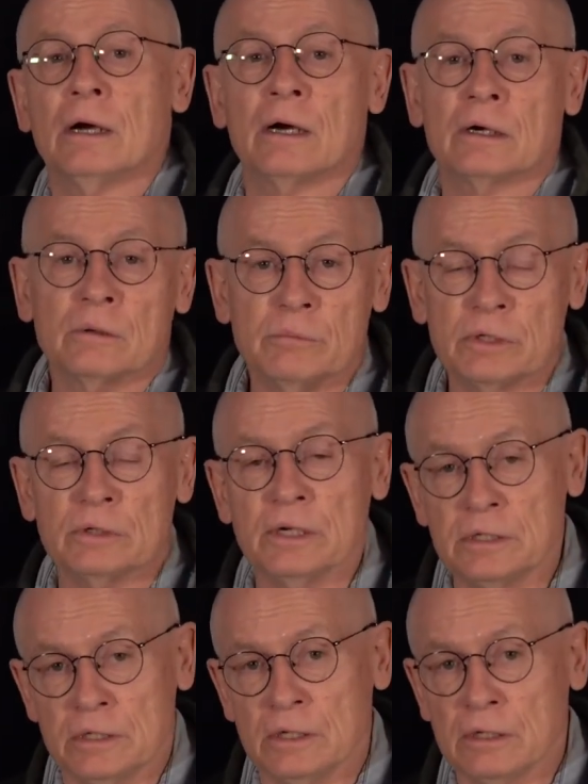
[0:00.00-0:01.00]

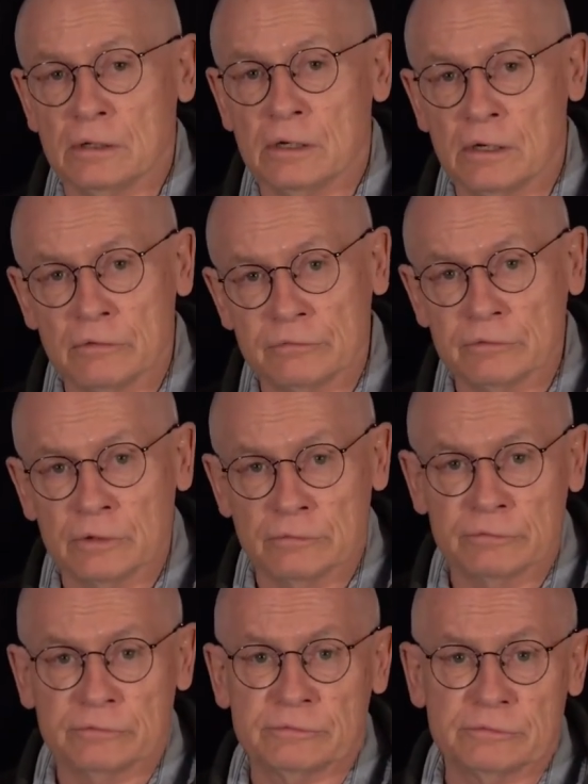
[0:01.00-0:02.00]
community of
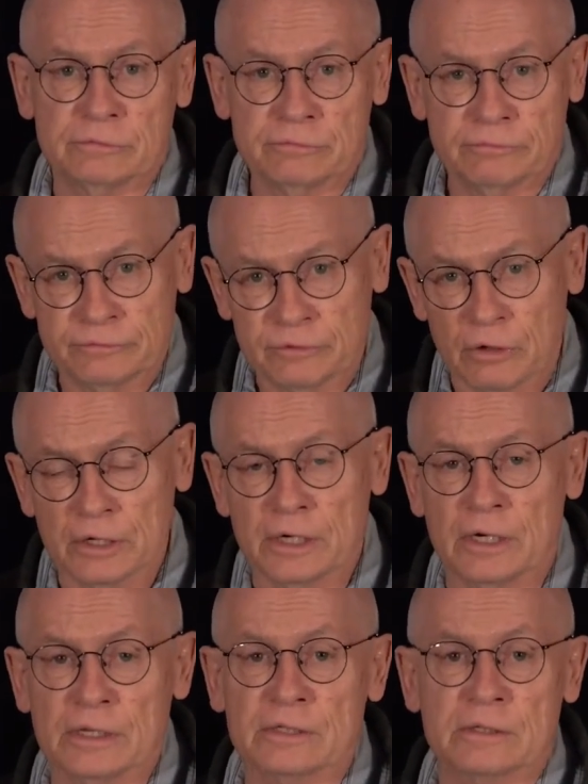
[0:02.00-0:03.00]

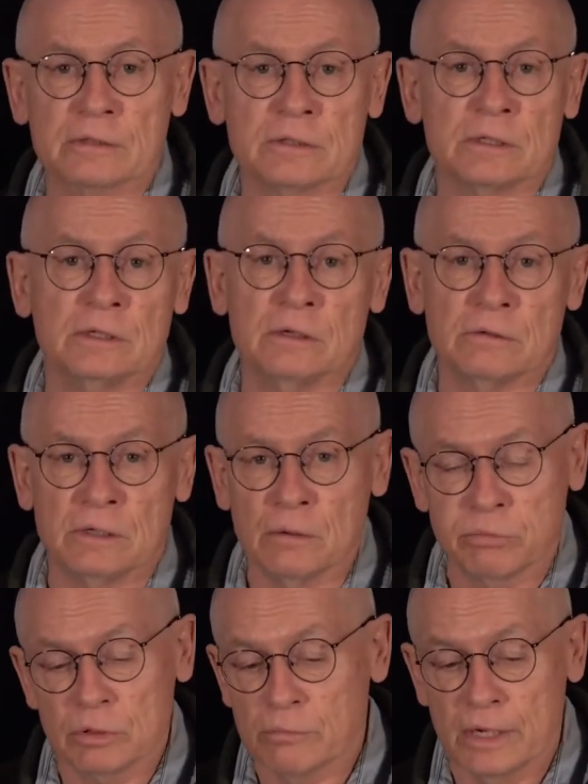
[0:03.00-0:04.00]
foreigners,
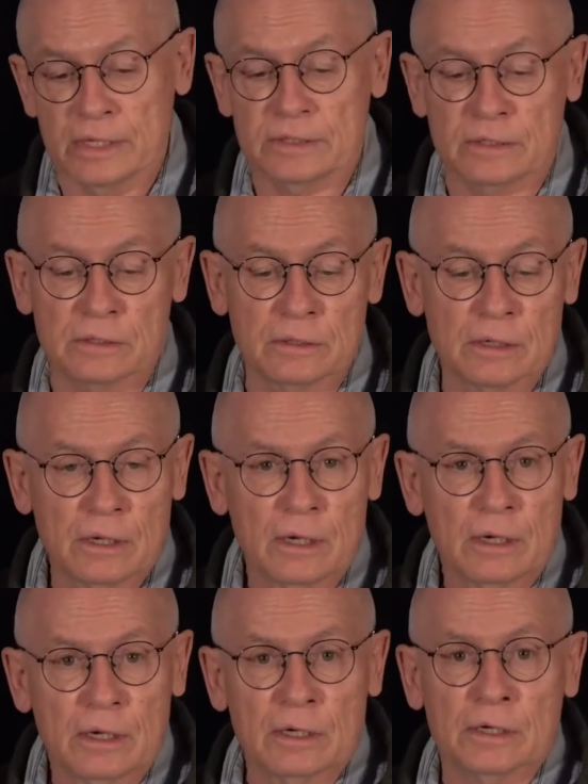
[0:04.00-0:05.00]
diplomats and
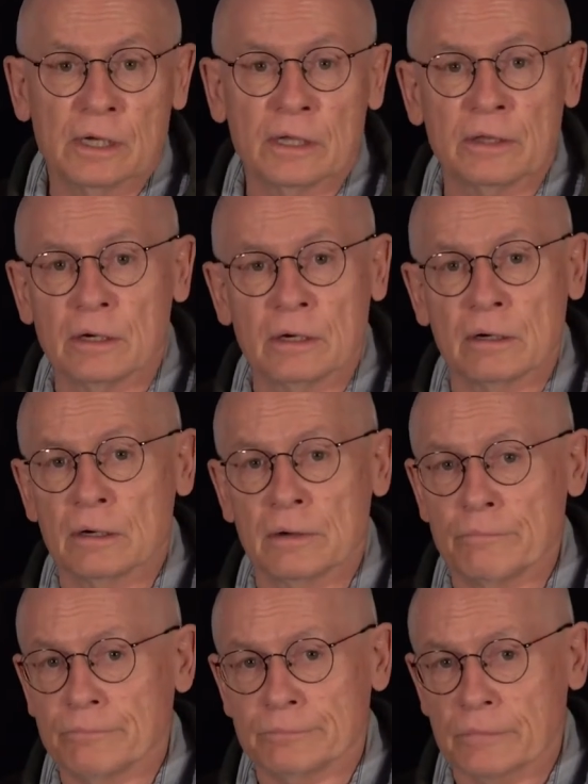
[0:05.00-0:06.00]
other
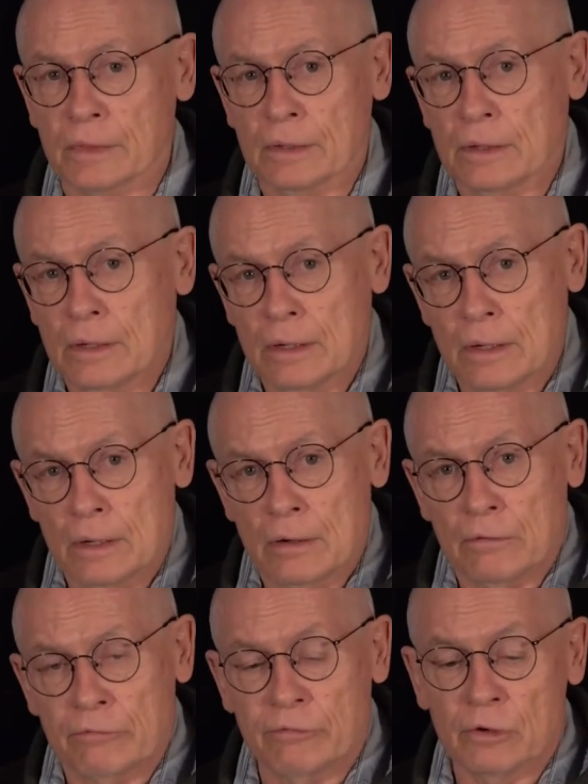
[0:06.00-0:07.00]

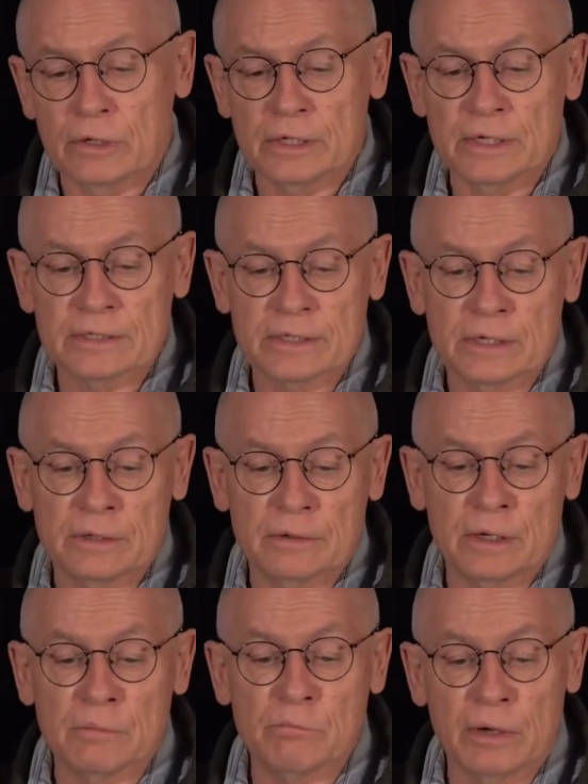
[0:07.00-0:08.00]
foreigners
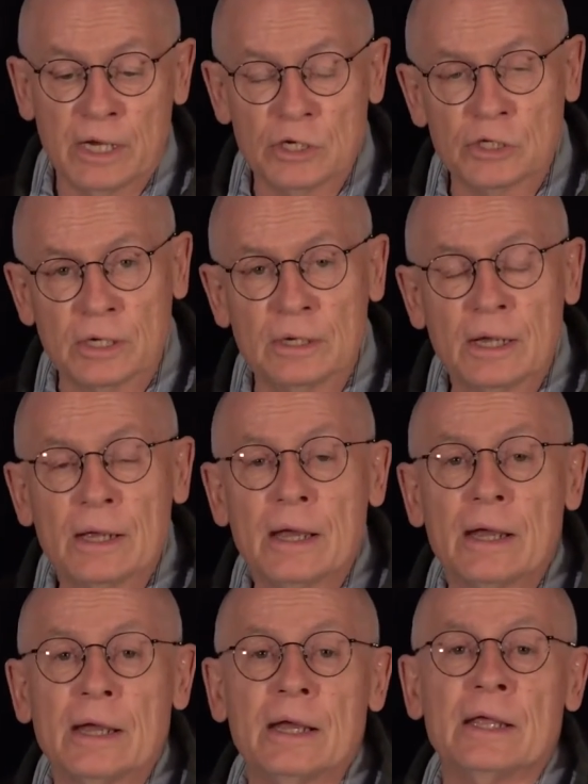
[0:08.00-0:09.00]
in Beijing.
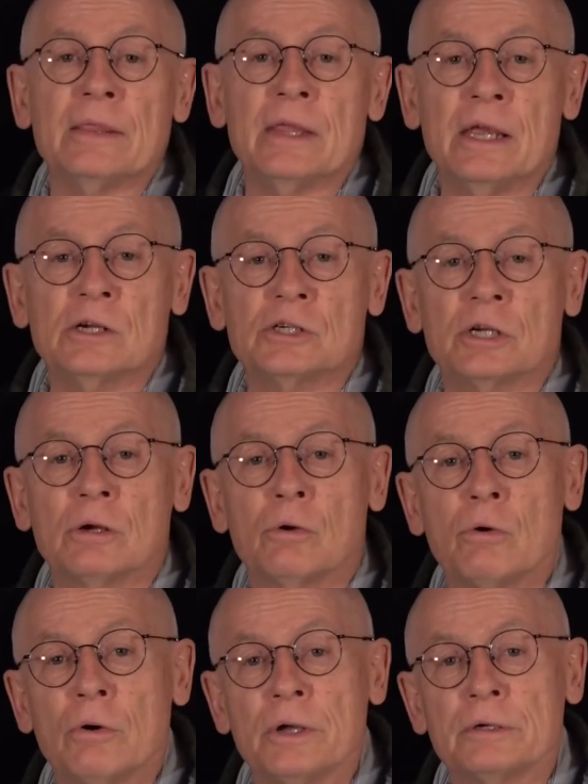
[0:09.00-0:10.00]
And there she
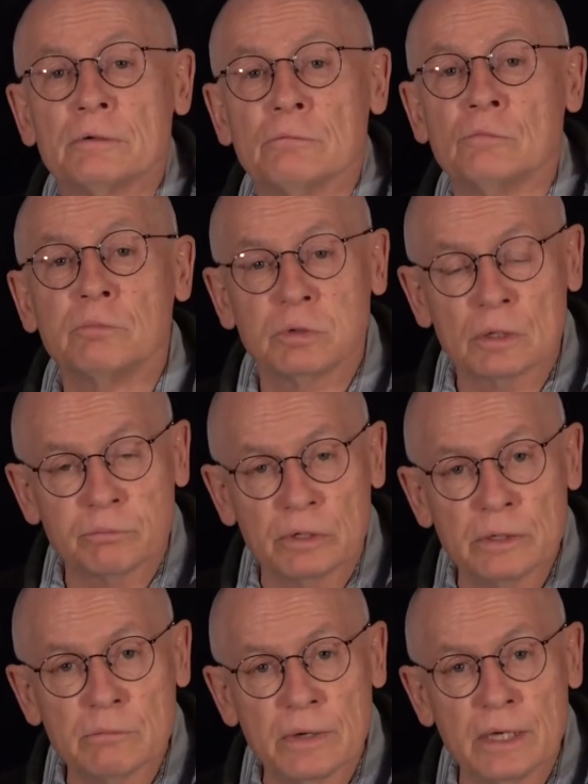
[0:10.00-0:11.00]
learned woodblock
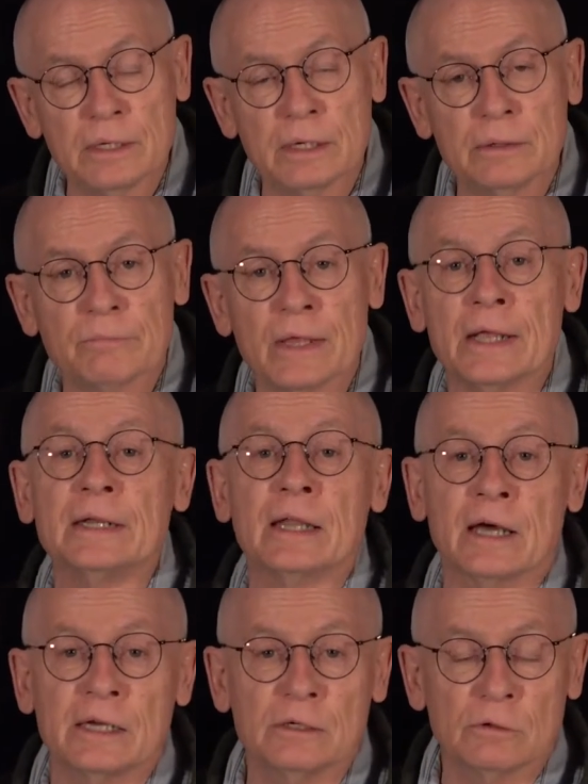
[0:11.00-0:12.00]
printmaking and
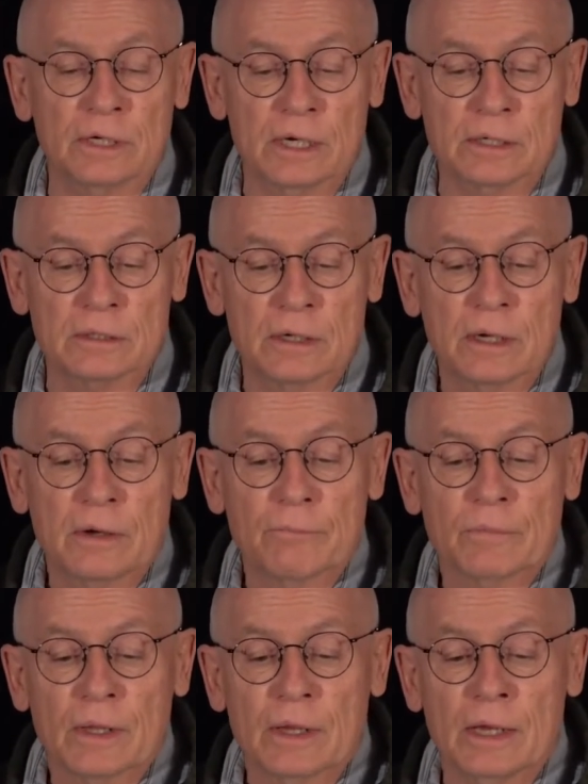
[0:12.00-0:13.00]
lino cut,
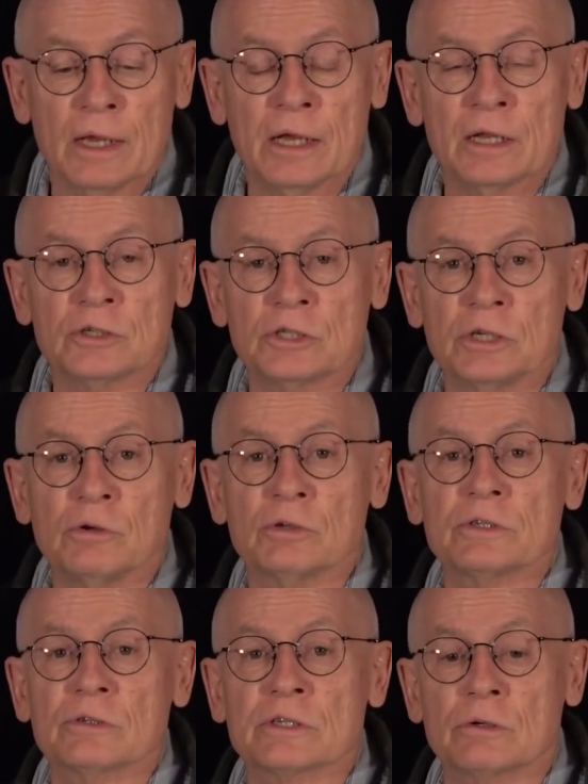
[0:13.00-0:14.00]
and she
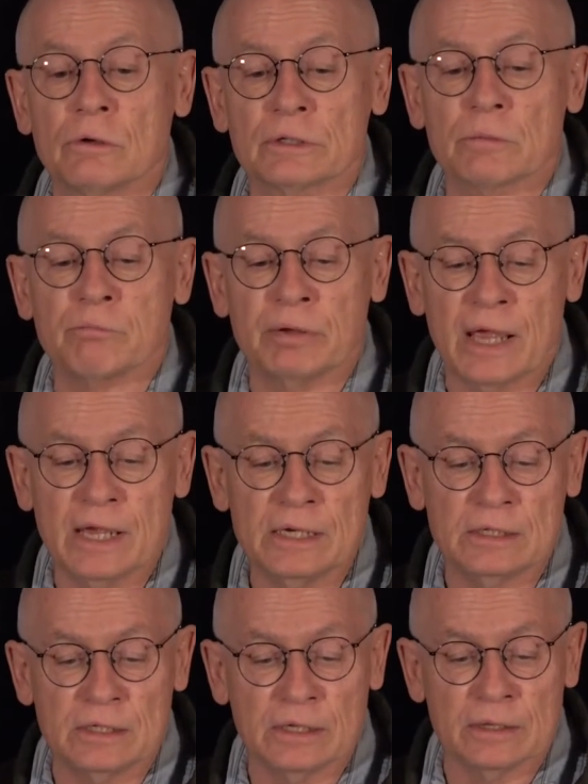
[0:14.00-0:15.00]
also started
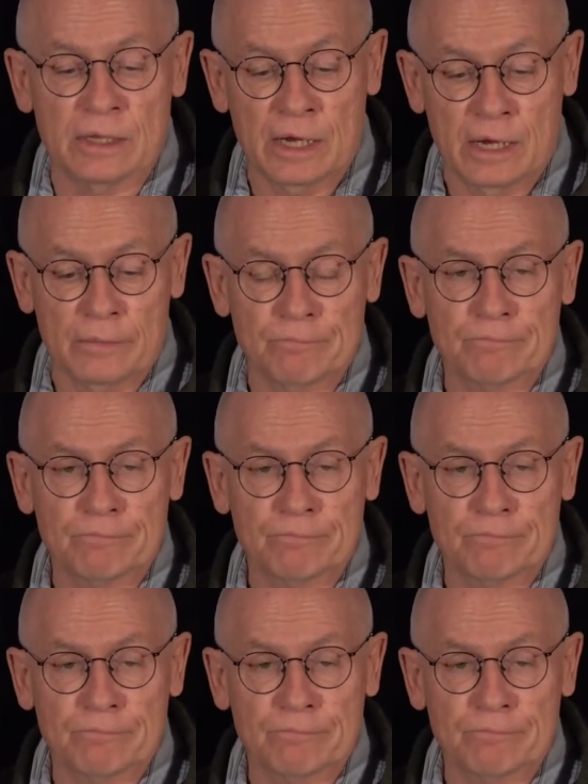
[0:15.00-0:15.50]
painting there.